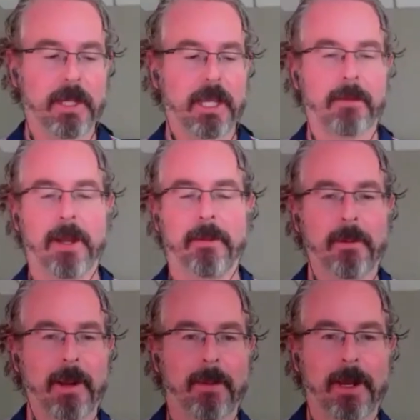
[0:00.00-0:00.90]
away with
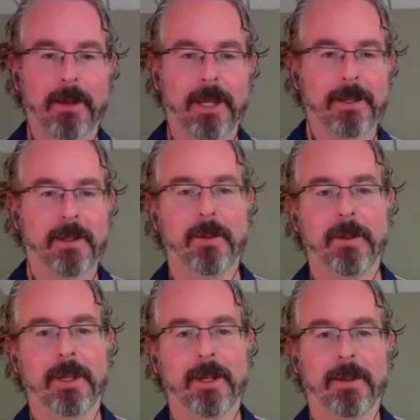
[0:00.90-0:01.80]
without getting sued.
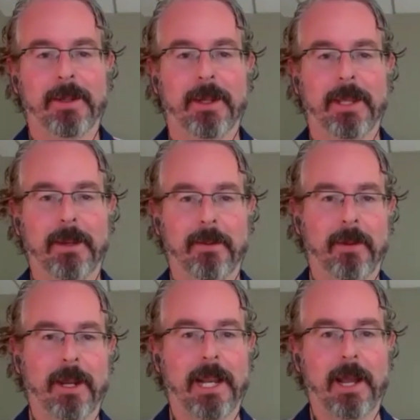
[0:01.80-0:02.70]
So I think
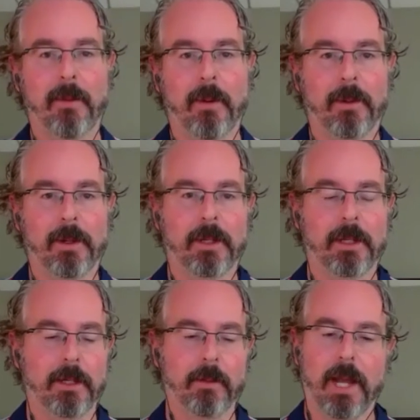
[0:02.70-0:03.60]
right now what we're
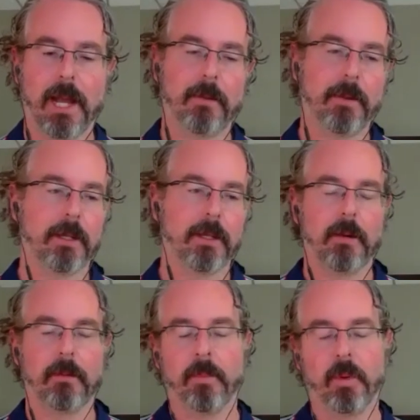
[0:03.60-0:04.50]
looking, how do we
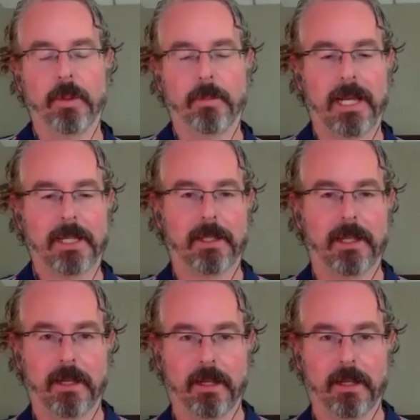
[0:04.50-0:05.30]
push past that?